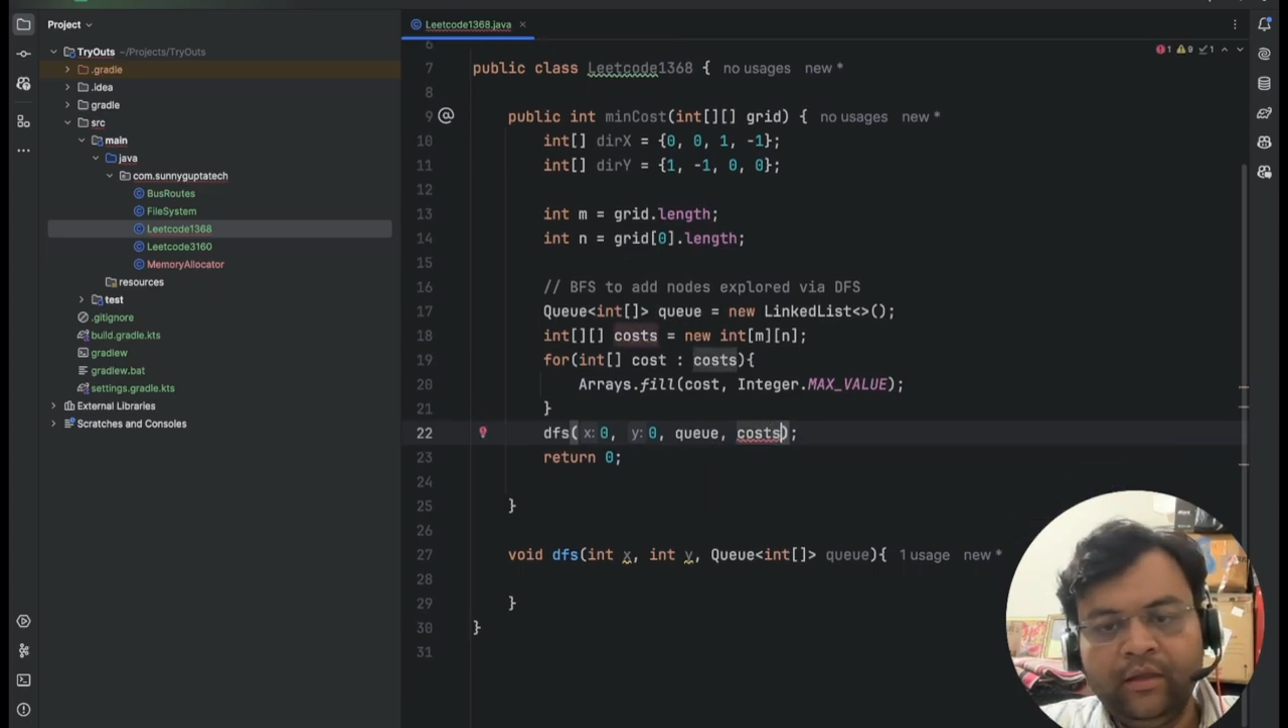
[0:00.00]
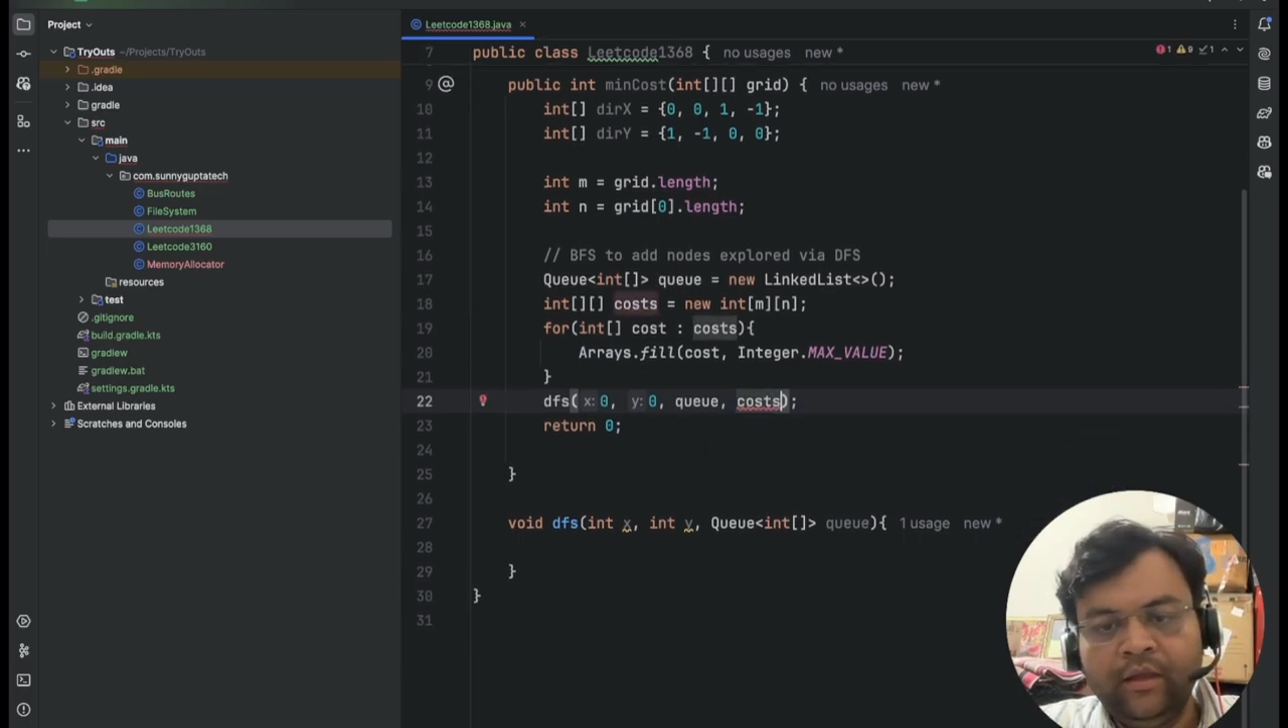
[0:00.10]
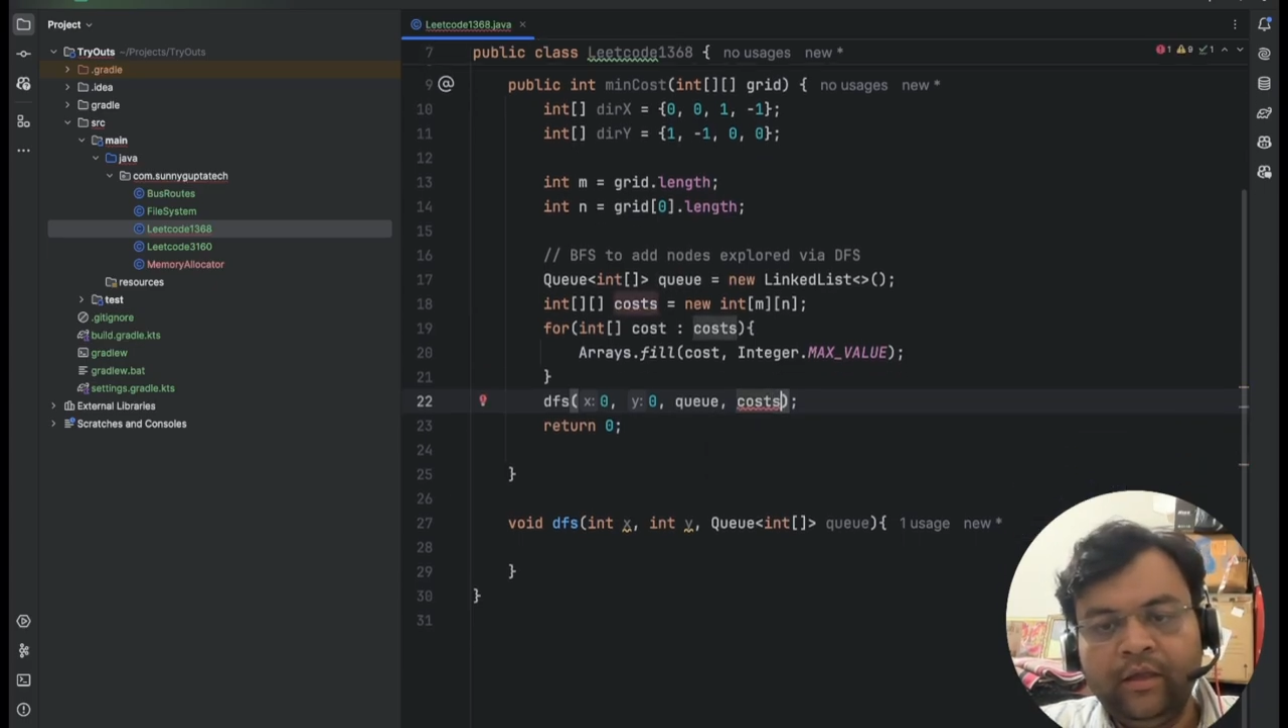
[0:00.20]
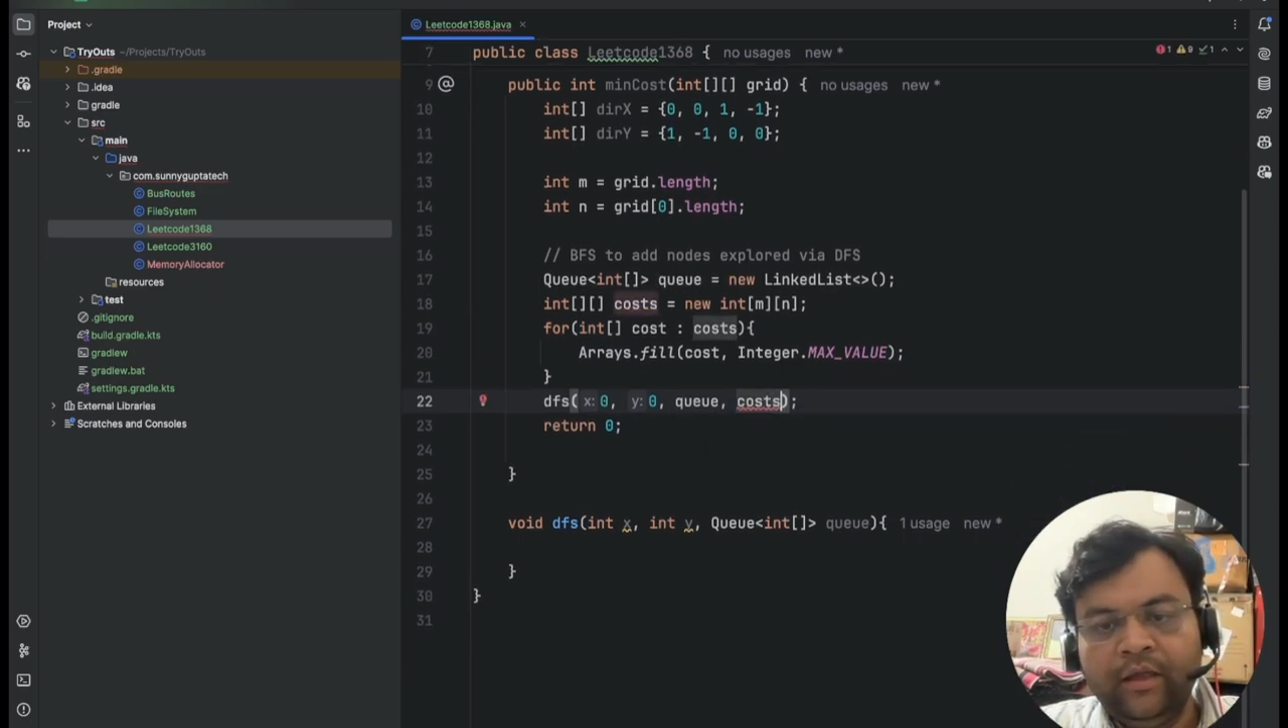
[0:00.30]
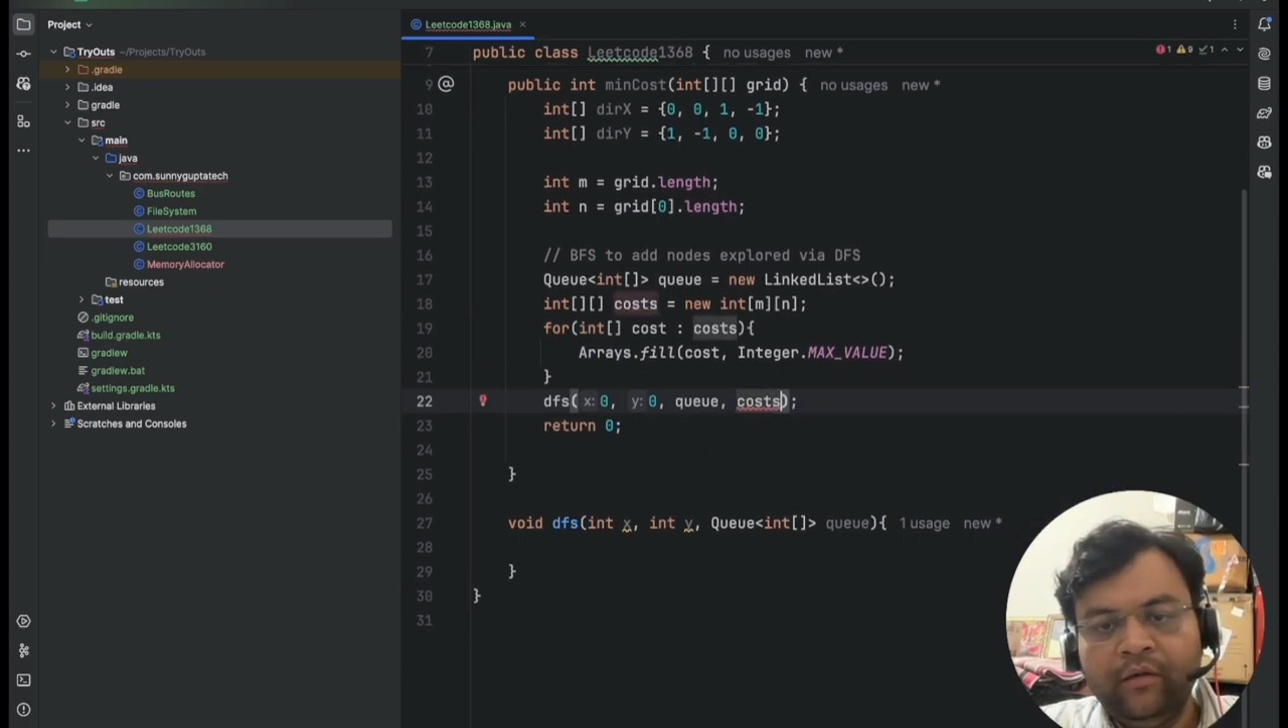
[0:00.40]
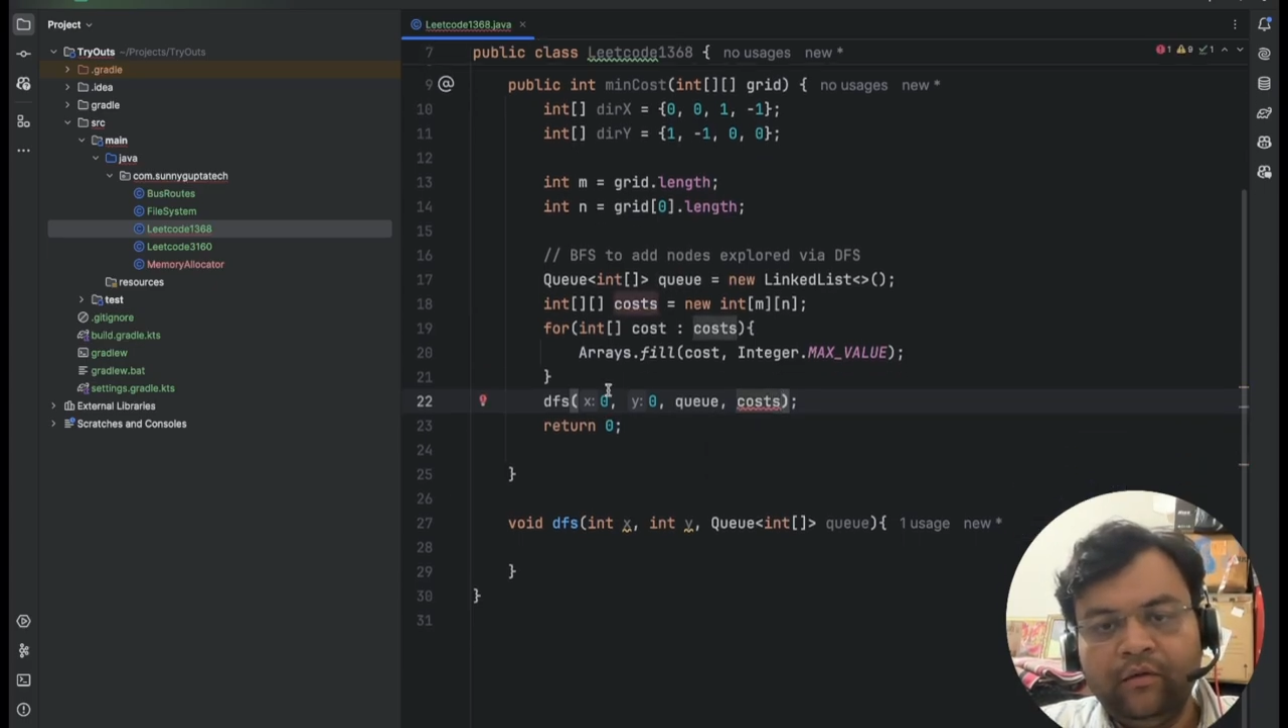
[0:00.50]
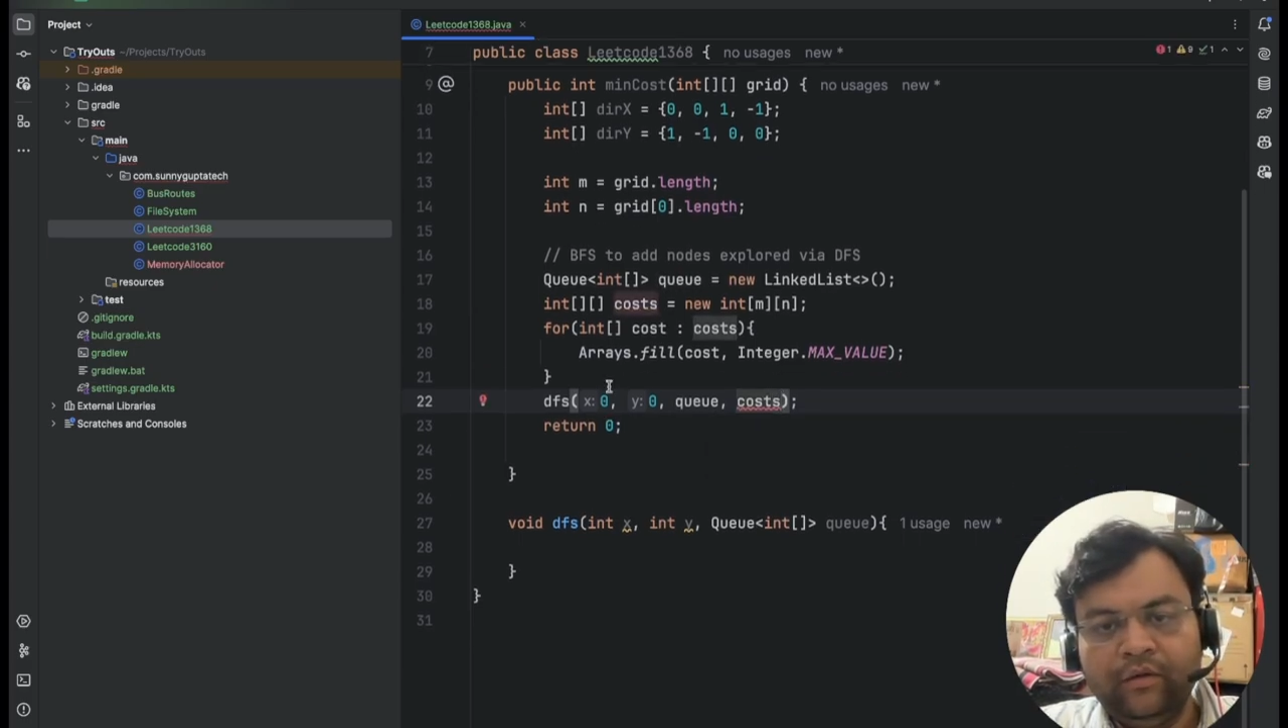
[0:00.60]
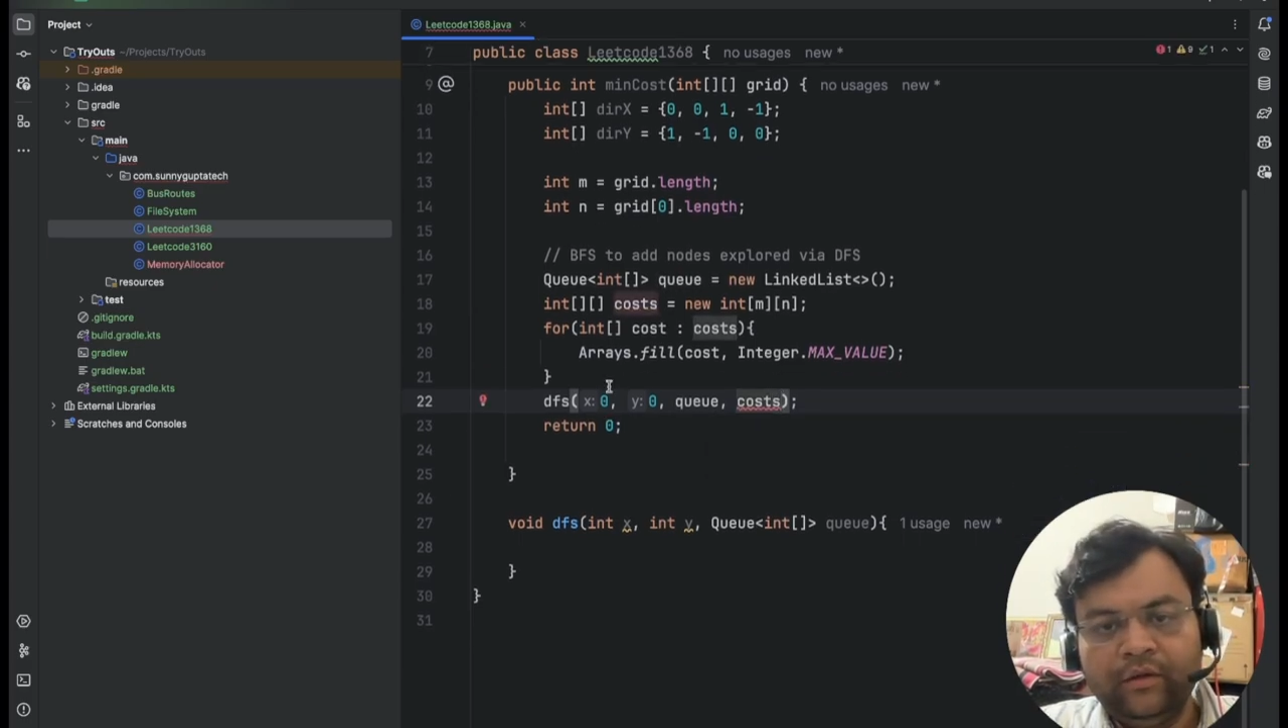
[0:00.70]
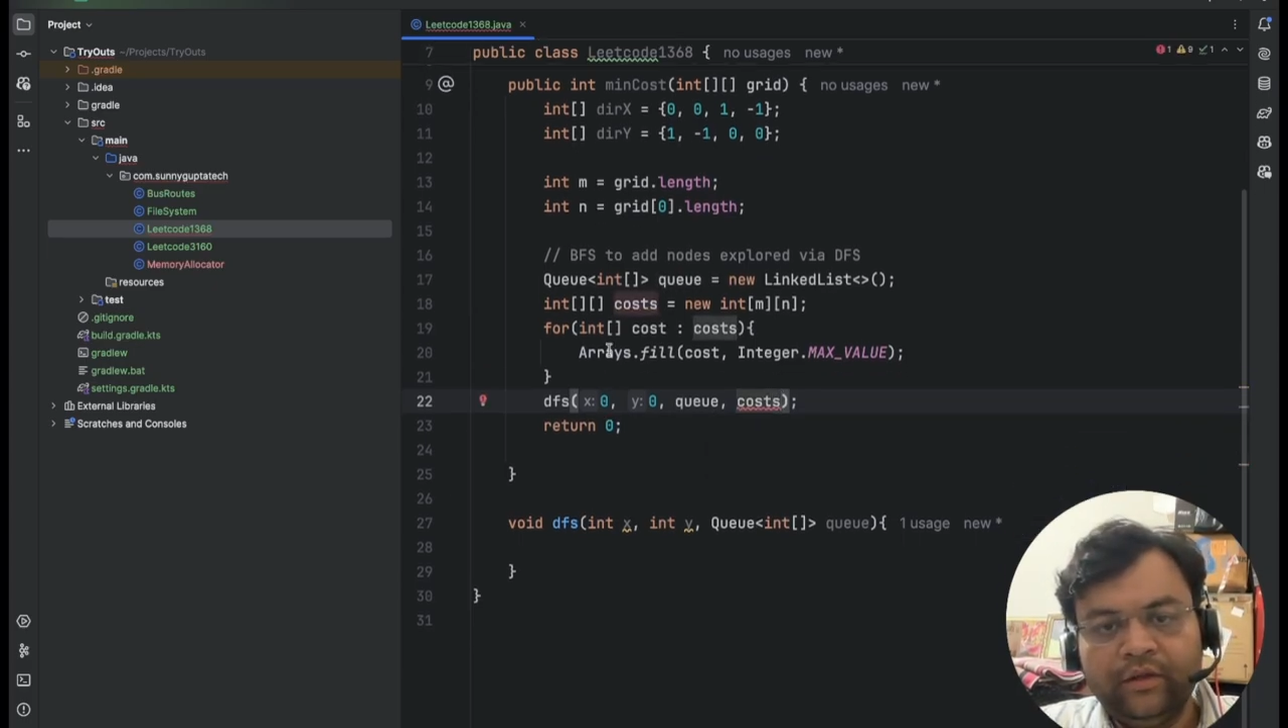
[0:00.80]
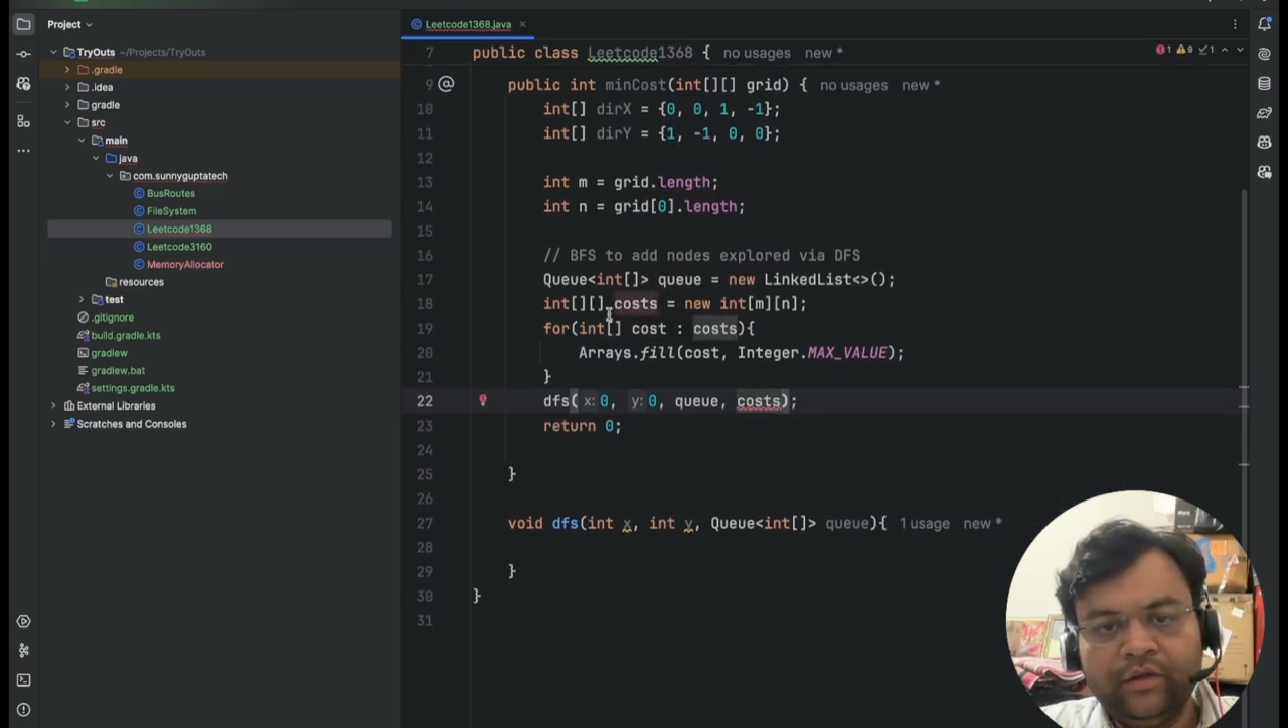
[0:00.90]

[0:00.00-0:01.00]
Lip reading: now this